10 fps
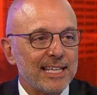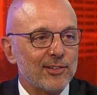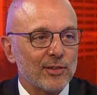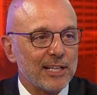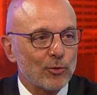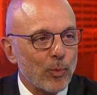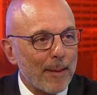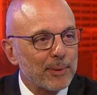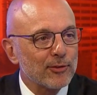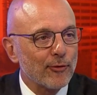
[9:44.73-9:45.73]
these, these
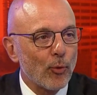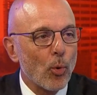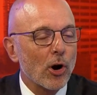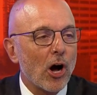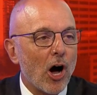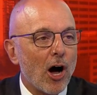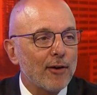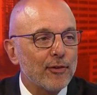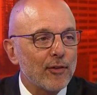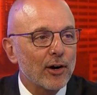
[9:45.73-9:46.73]
weapons of war
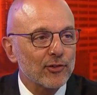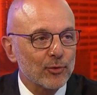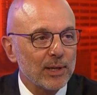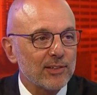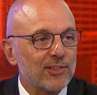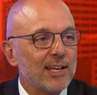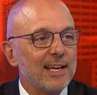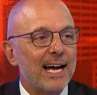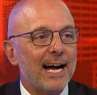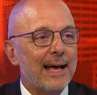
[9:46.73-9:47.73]
off of our streets
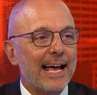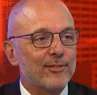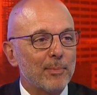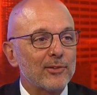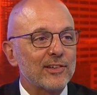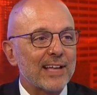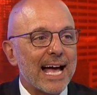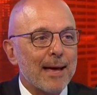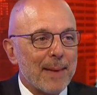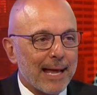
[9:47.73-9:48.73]
uh, as much as
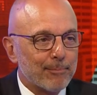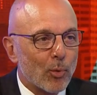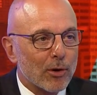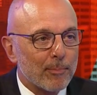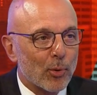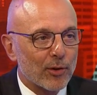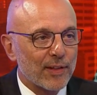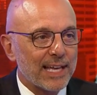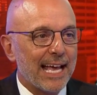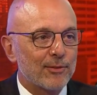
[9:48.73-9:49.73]
I am, and more
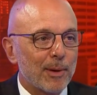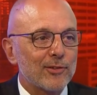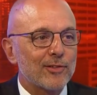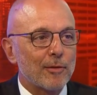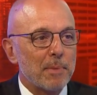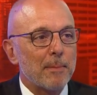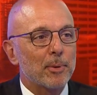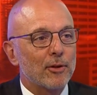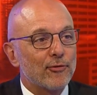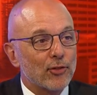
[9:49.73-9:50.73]
importantly, as much as the
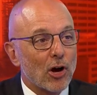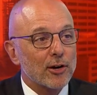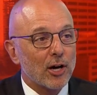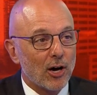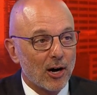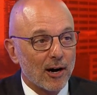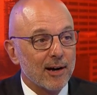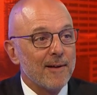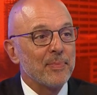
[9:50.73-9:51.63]
people of Florida are,